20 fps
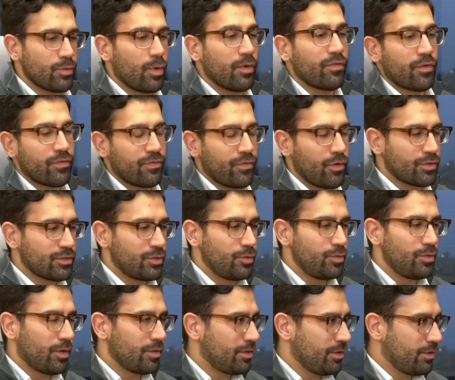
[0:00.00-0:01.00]
Well, for folks who
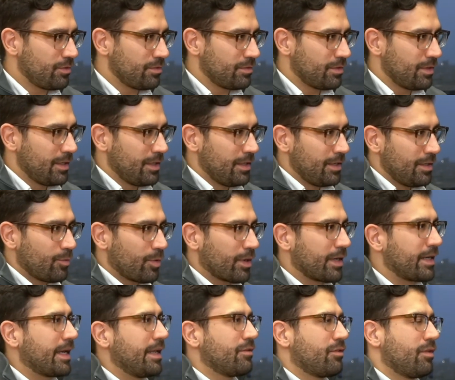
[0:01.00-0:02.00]
don't know, we're
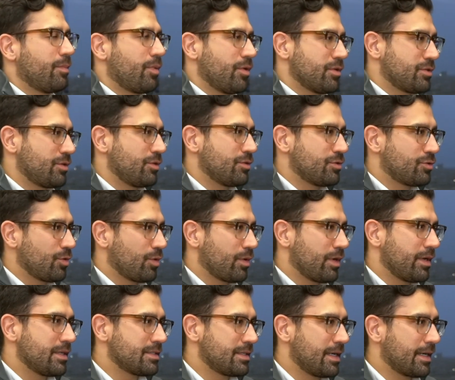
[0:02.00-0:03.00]
gonna get into the personal story
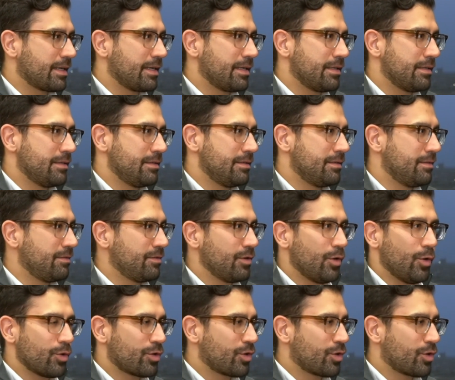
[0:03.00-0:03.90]
in a second, the whole